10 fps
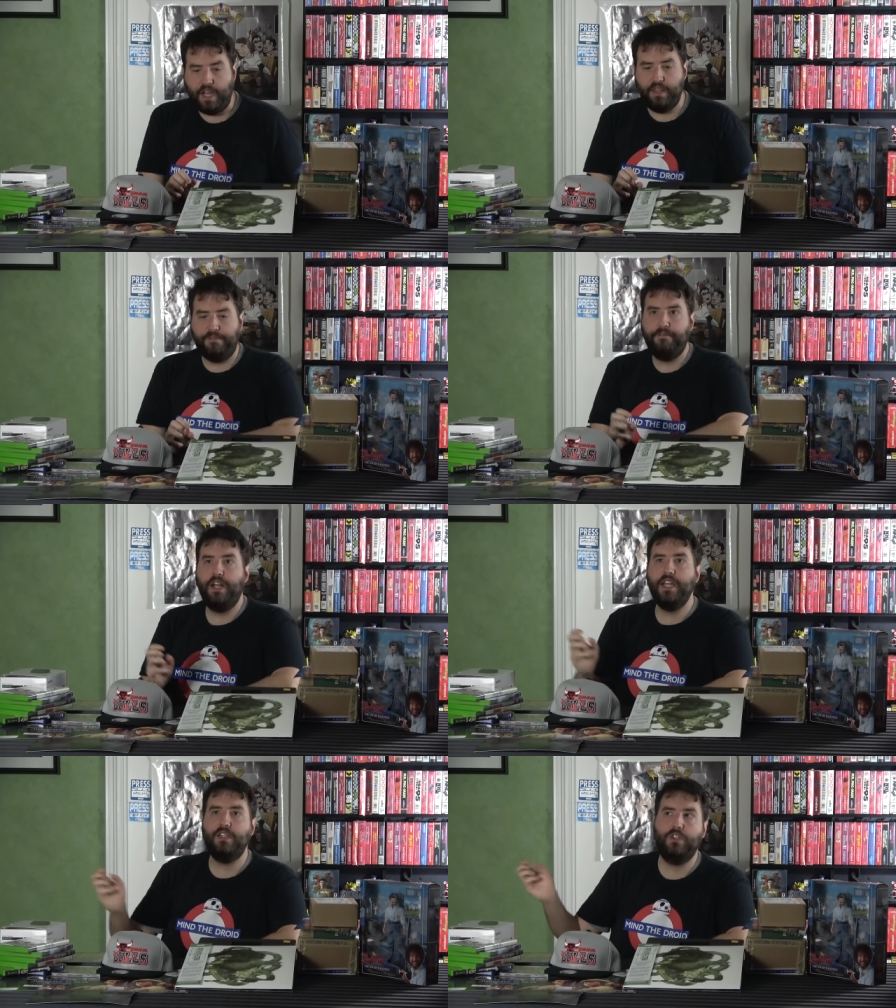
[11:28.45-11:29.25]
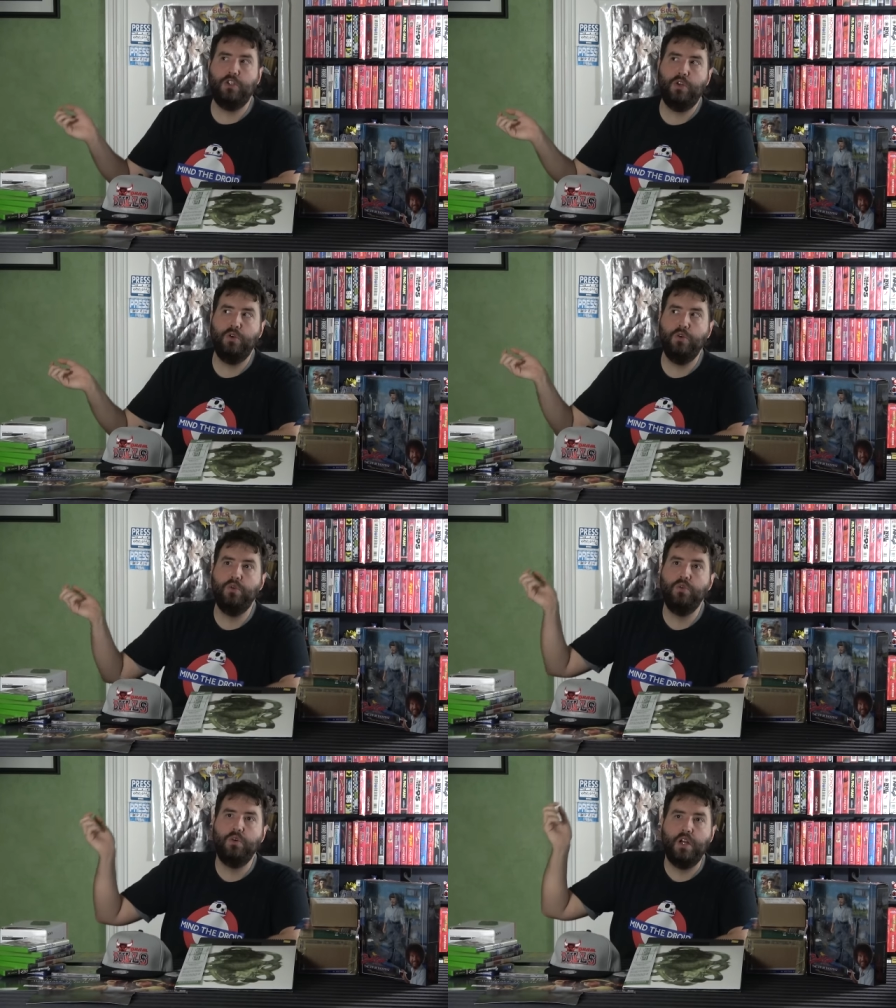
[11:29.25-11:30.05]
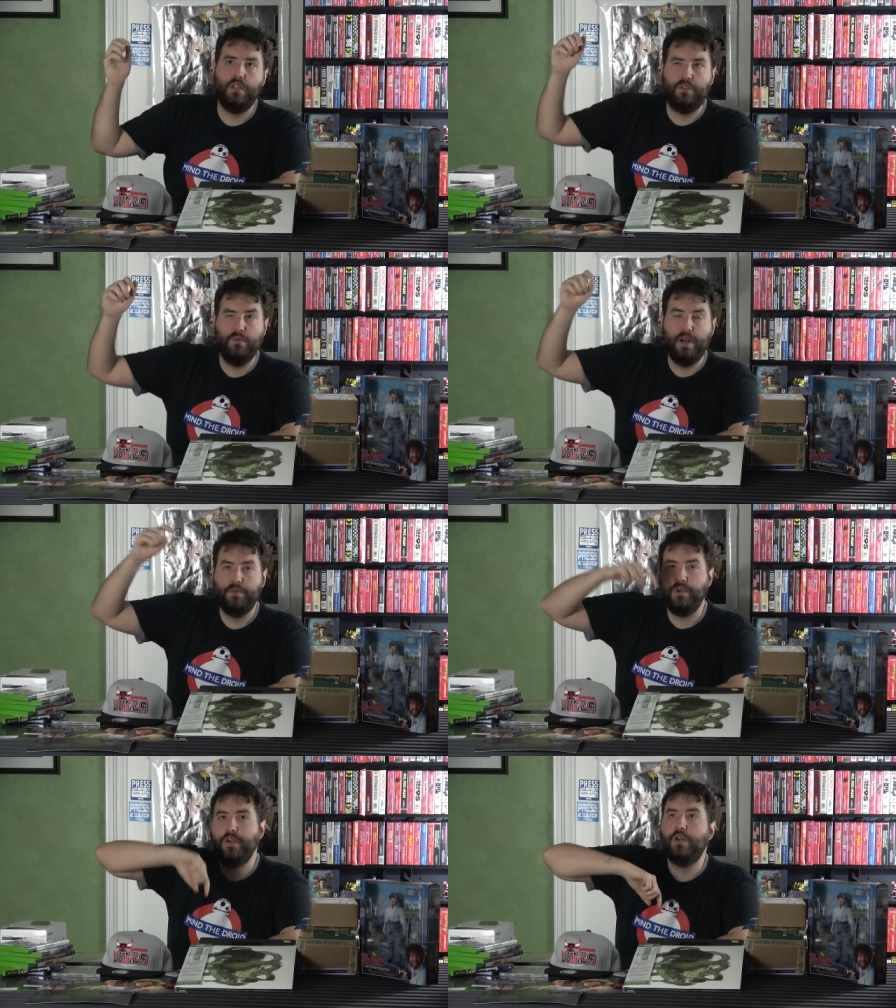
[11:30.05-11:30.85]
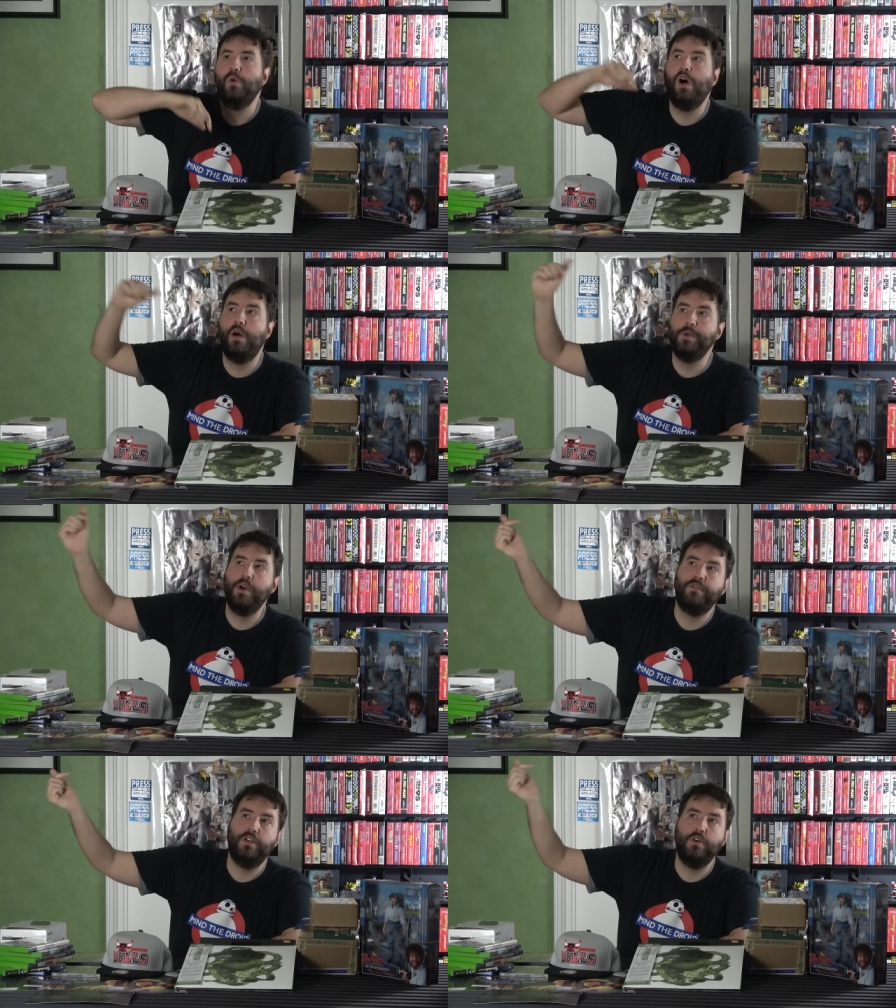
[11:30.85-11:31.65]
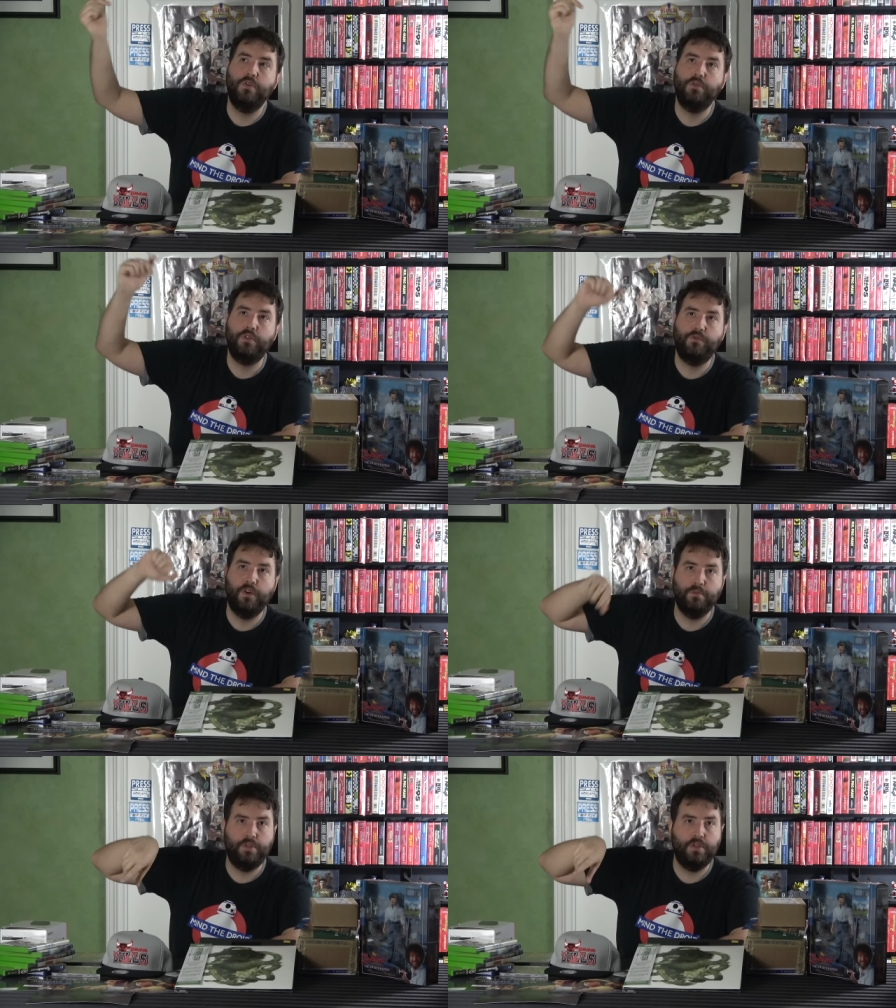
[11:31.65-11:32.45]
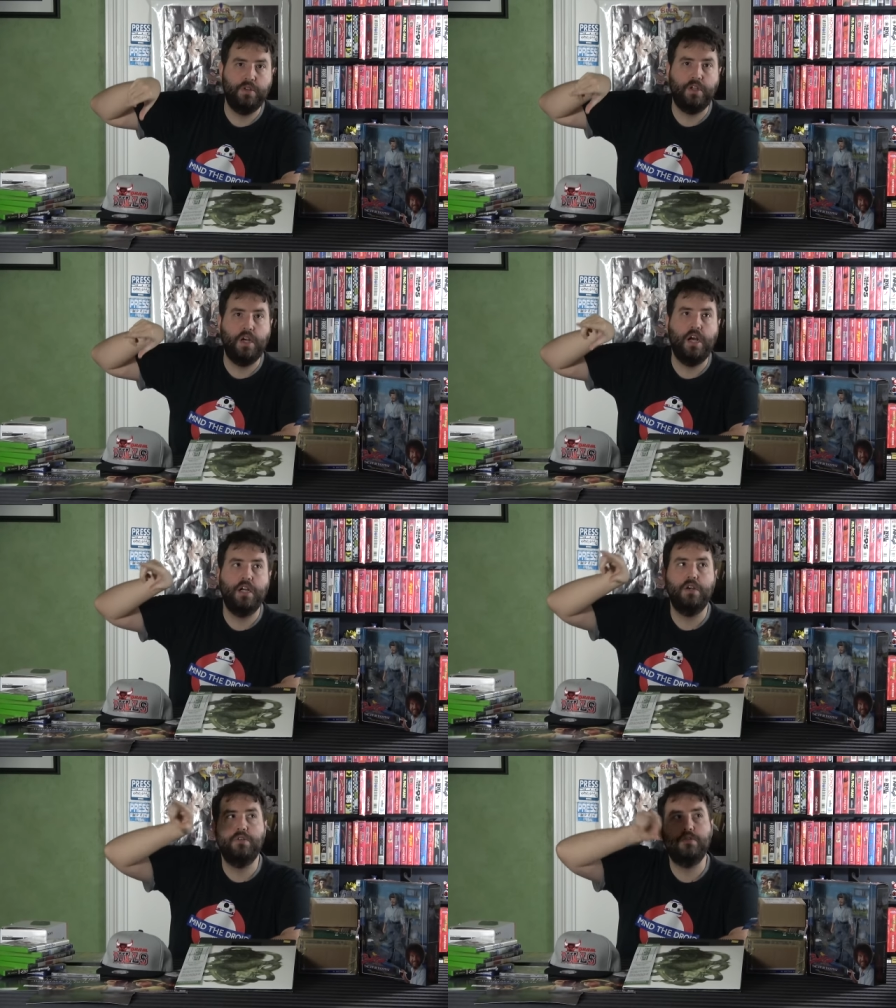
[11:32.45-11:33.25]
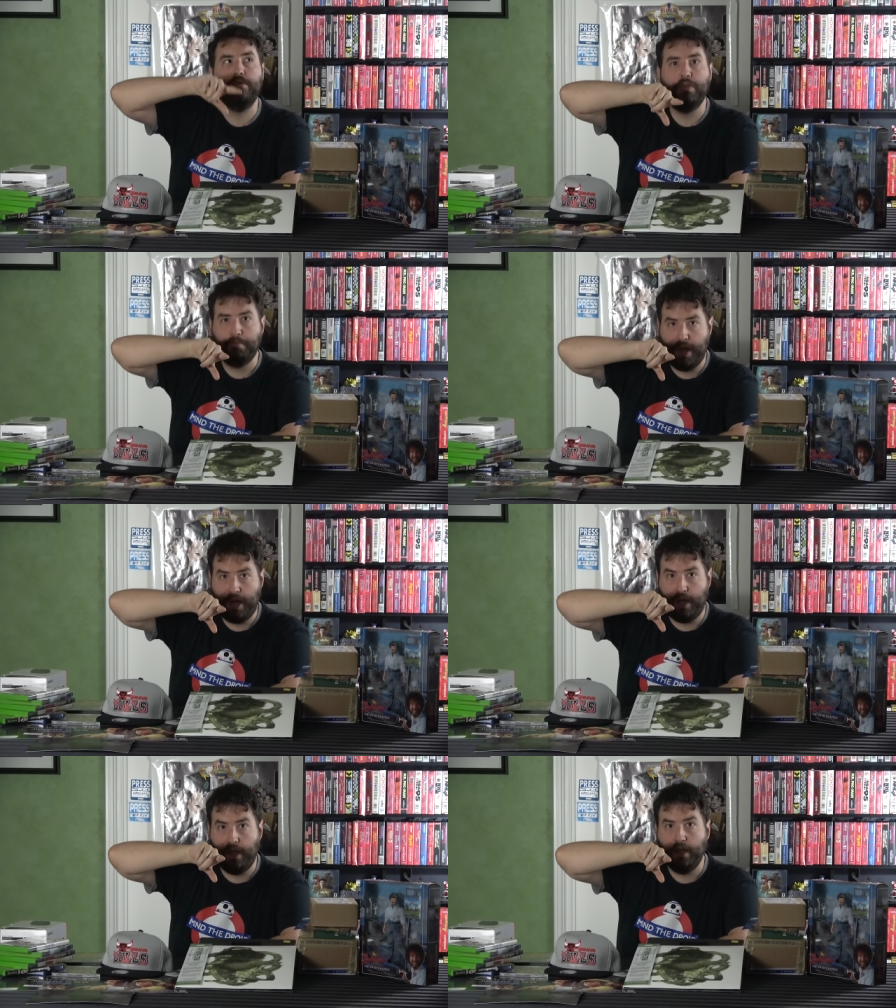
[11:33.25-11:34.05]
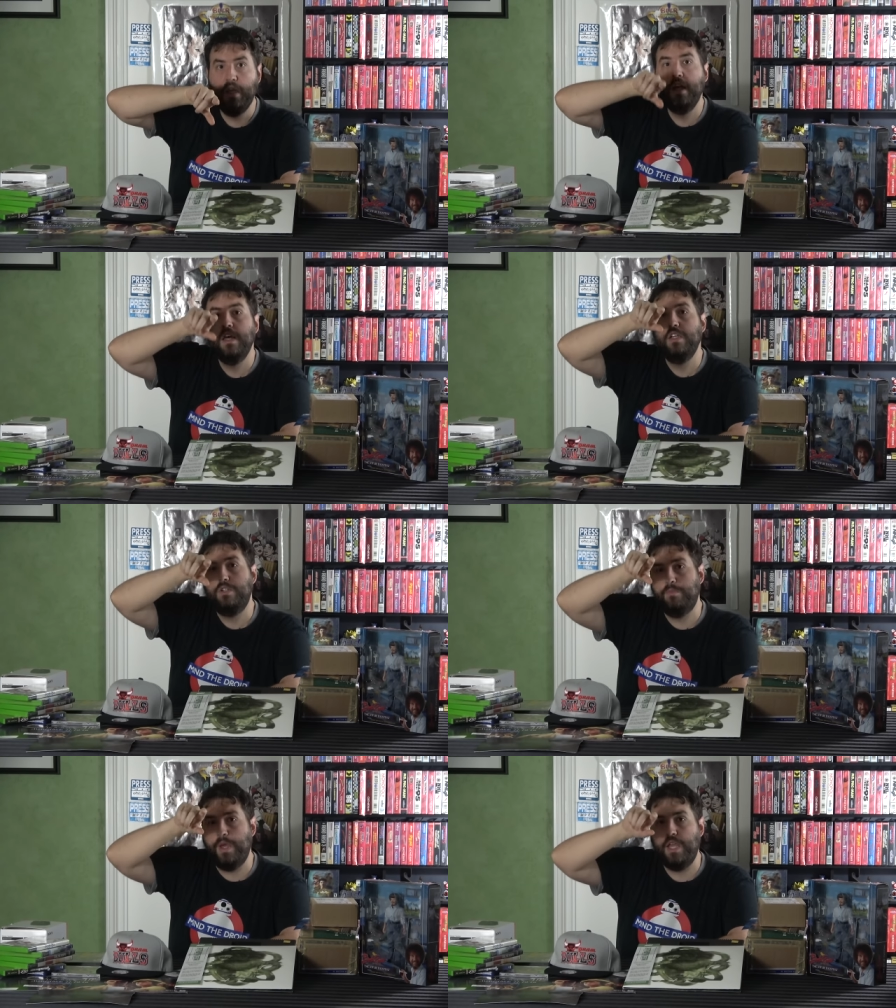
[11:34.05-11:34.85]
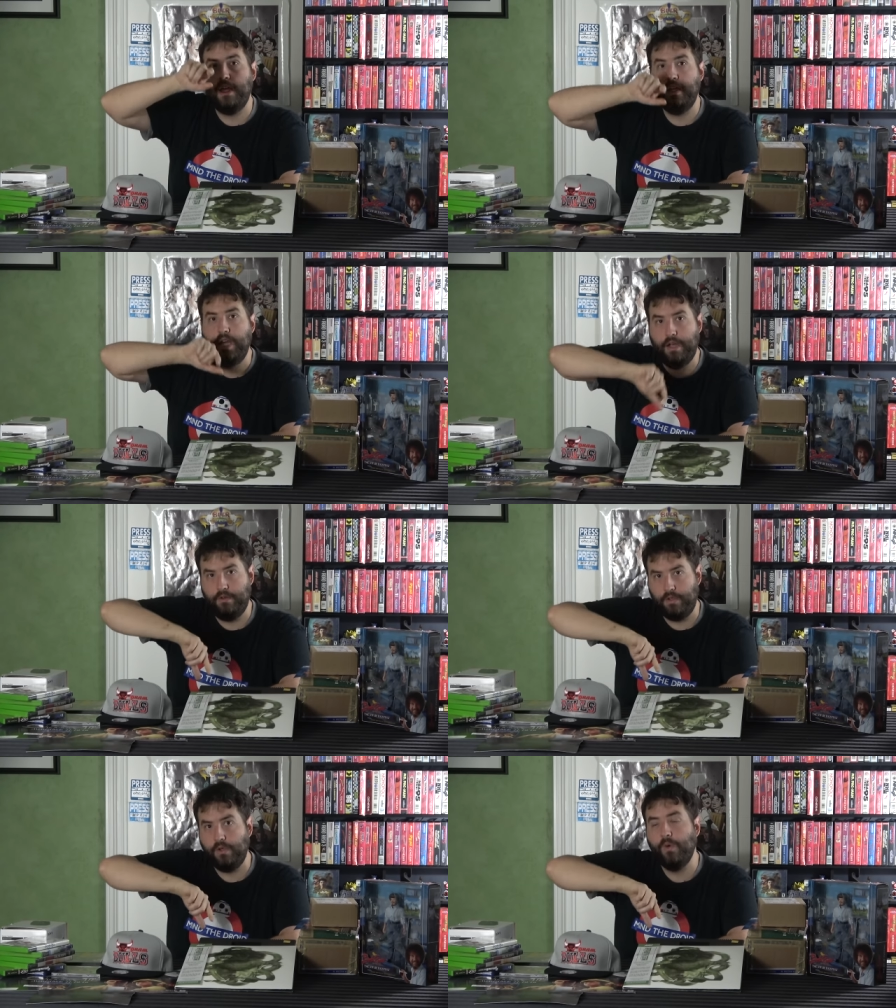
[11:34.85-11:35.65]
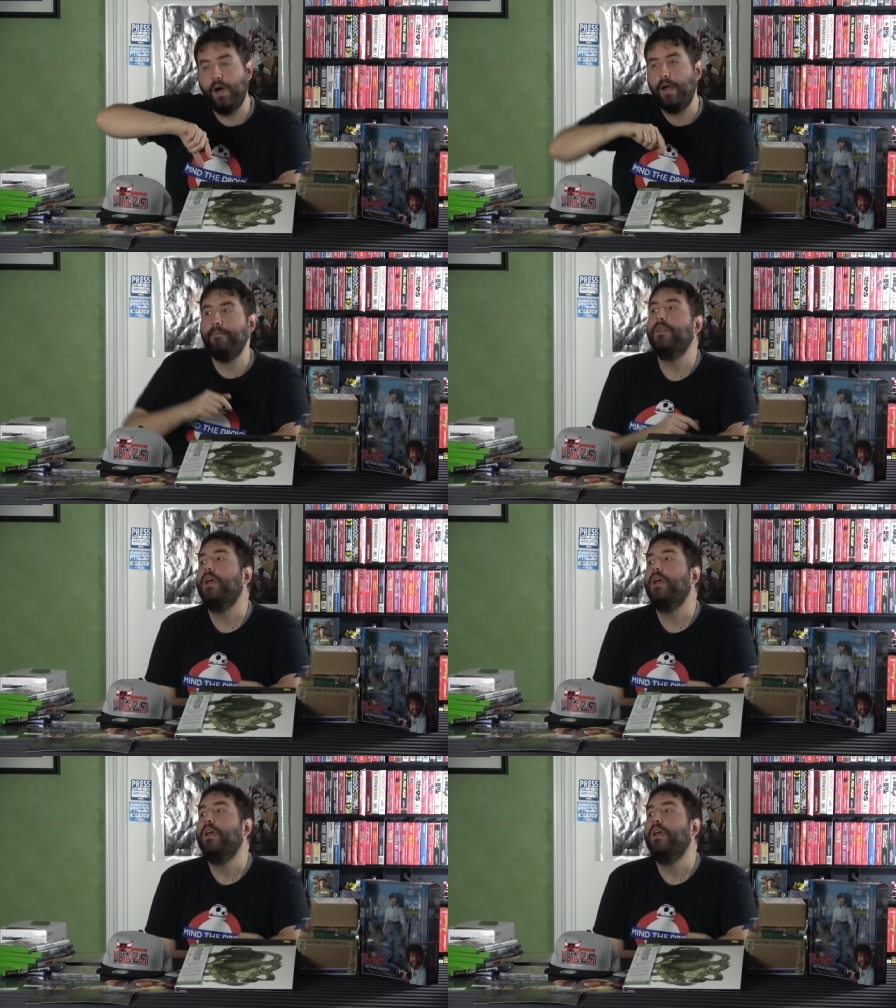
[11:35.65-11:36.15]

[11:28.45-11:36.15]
On the flight to, uh, so when I was going to Guam, you have to go from Chicago to Japan, Japan down to Guam.